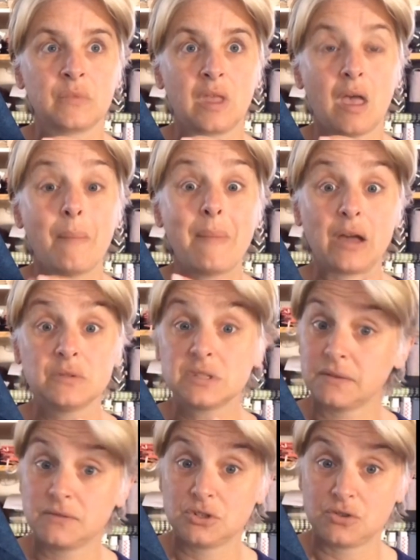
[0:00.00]
amounts
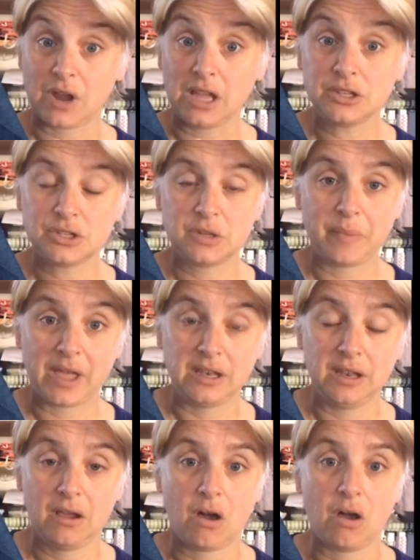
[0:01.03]
of stretch
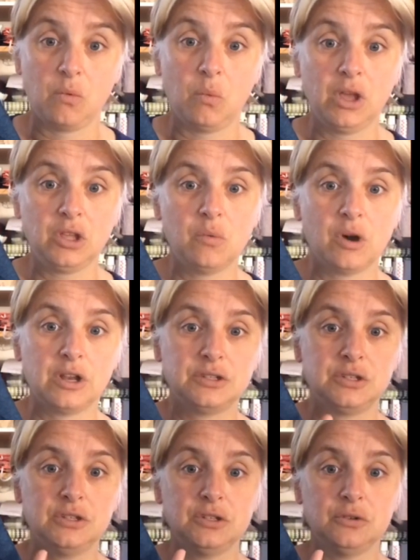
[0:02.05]
depending on what you wanted
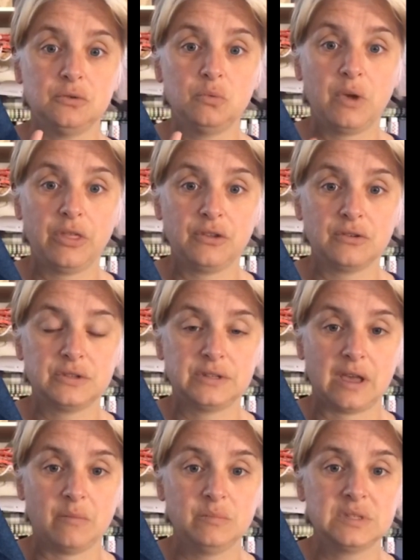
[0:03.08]
to do with your
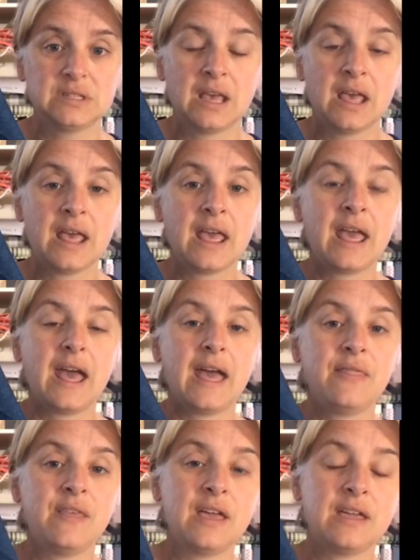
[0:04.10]
stems.
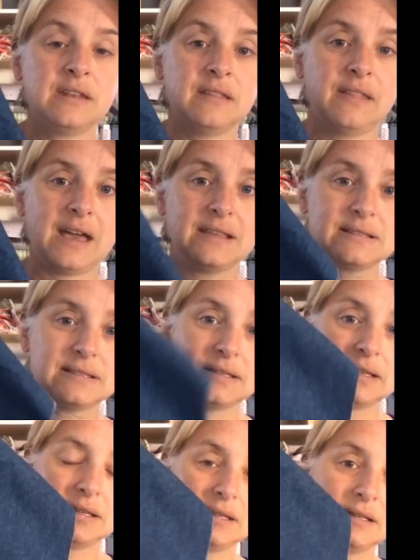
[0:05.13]
And then last
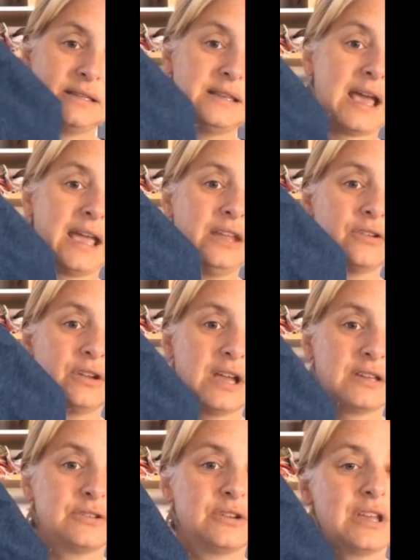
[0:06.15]
night or
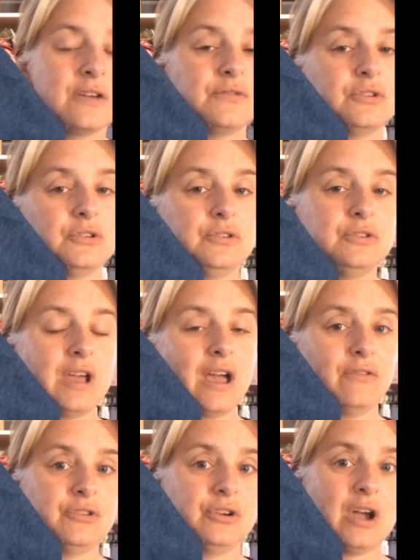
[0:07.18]
yesterday afternoon,
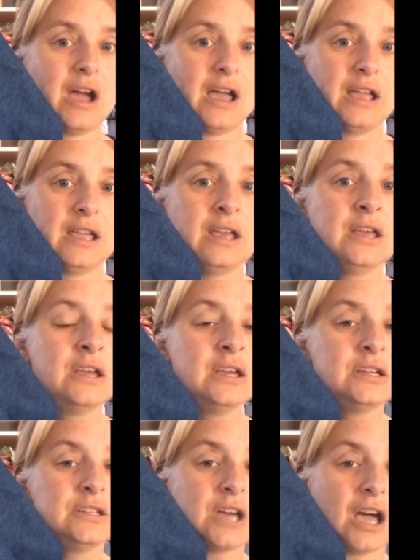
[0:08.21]
after I
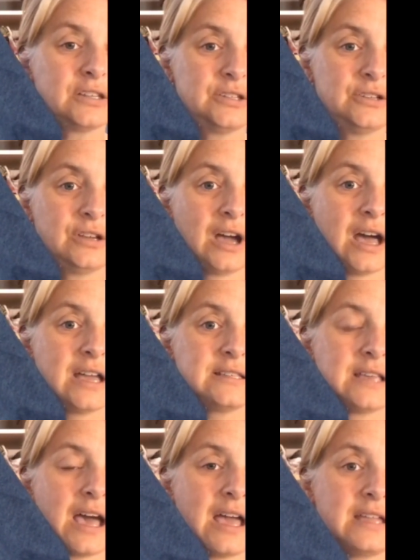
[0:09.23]
talked to you guys,
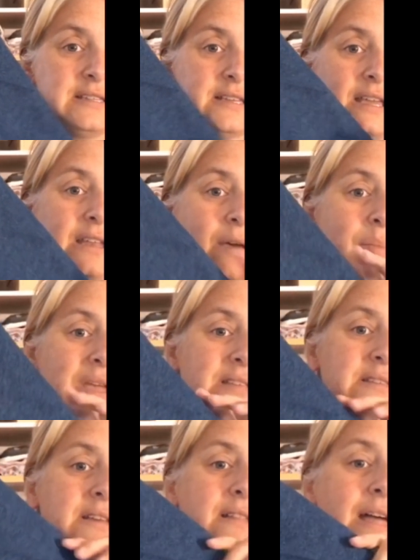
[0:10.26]
I did a
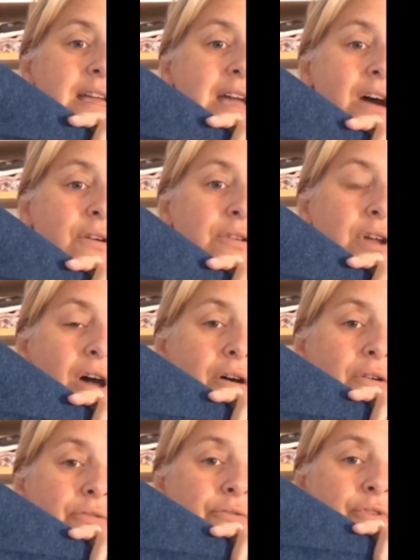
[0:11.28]
basic layout
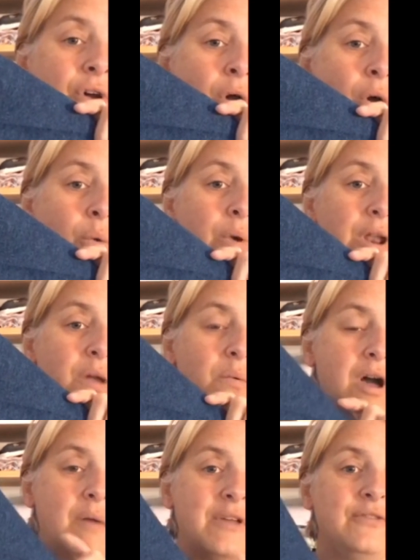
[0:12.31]
of what I
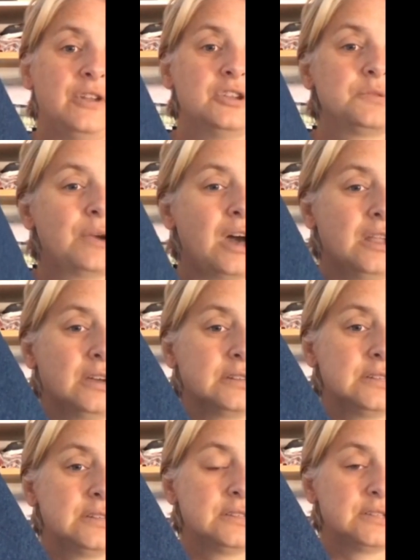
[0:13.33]
want my finished
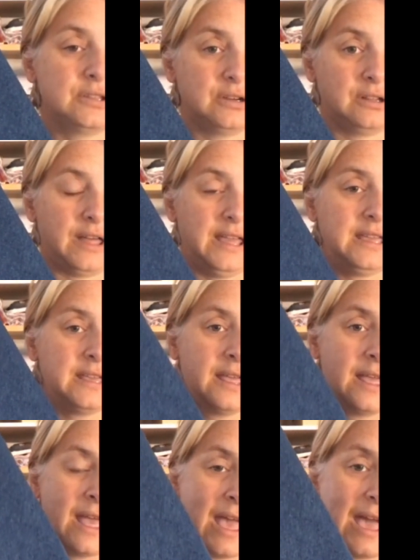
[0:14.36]
product to look like.
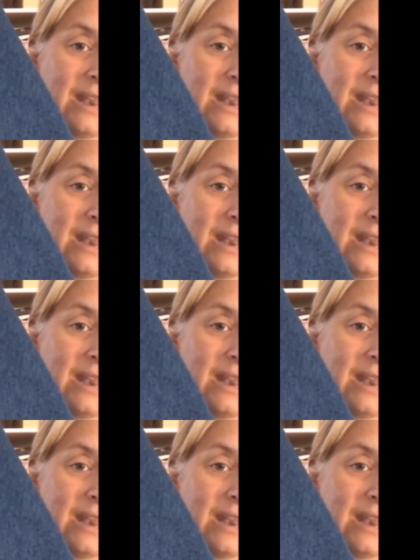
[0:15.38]
And